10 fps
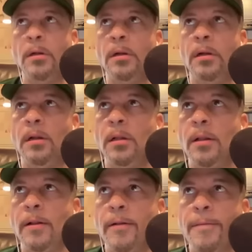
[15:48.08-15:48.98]

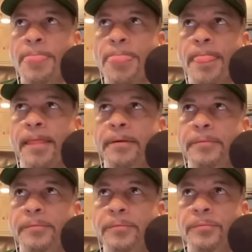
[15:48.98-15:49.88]

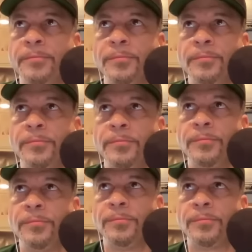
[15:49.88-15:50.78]

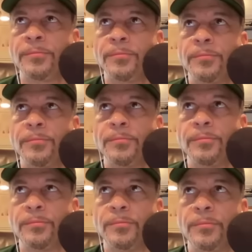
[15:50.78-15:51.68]

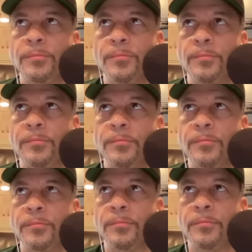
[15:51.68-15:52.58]

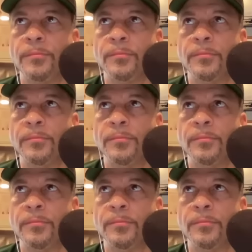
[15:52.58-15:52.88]
[no speech]